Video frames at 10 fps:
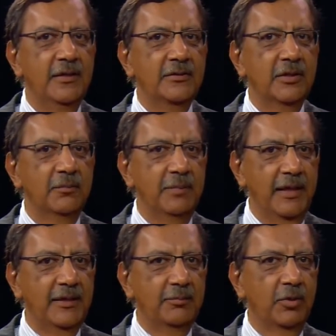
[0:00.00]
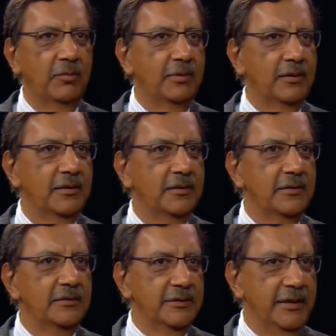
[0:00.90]
So BankMobile
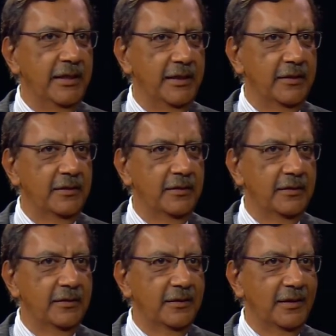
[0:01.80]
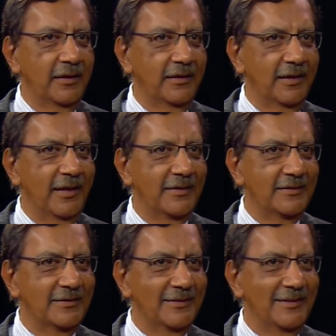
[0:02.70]
today
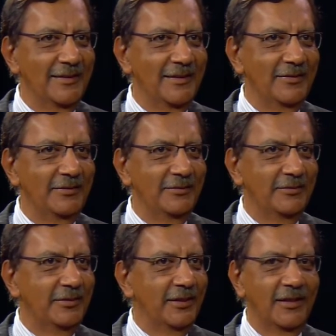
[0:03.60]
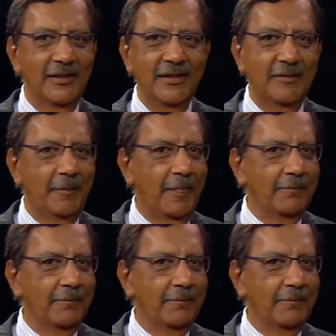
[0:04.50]
has really,